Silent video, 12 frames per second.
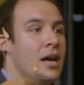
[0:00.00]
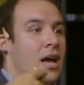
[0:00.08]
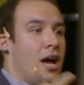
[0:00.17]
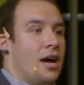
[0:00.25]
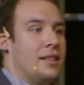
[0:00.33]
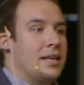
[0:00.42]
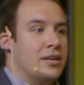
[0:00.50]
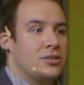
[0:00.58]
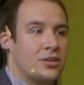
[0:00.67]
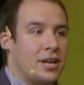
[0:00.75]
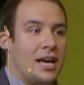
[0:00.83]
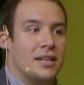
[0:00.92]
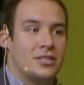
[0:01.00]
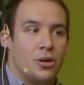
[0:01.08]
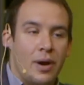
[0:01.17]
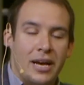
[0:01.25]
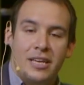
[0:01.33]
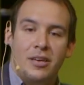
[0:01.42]
the internet,
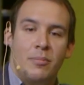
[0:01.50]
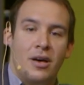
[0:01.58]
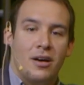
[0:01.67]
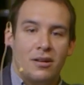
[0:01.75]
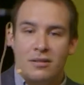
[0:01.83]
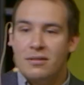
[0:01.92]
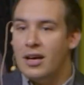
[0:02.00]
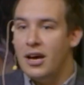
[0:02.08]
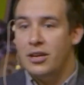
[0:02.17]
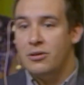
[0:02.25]
direct email.